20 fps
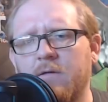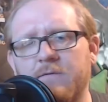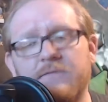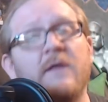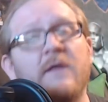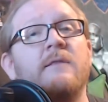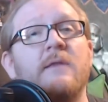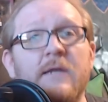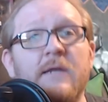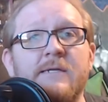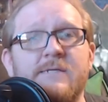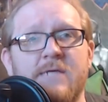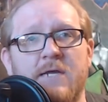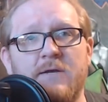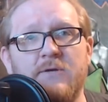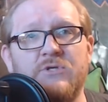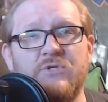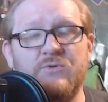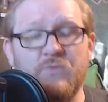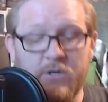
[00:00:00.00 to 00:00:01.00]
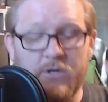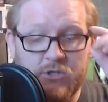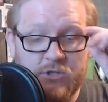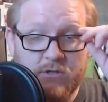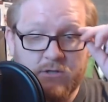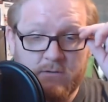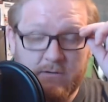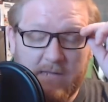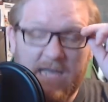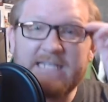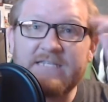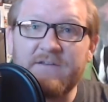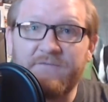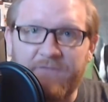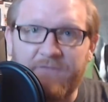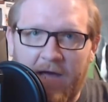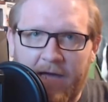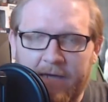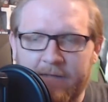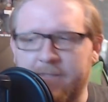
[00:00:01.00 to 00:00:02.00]
than the Nintendo Switch. That's a
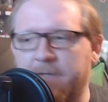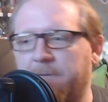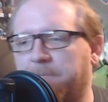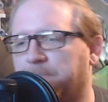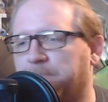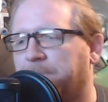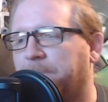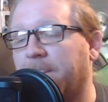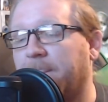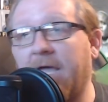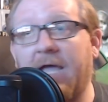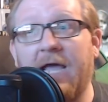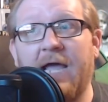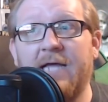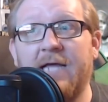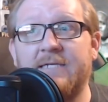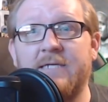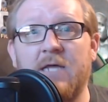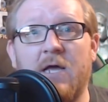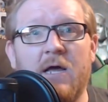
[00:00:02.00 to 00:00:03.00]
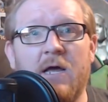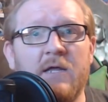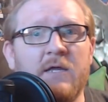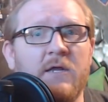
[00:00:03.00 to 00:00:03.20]
fact. It has,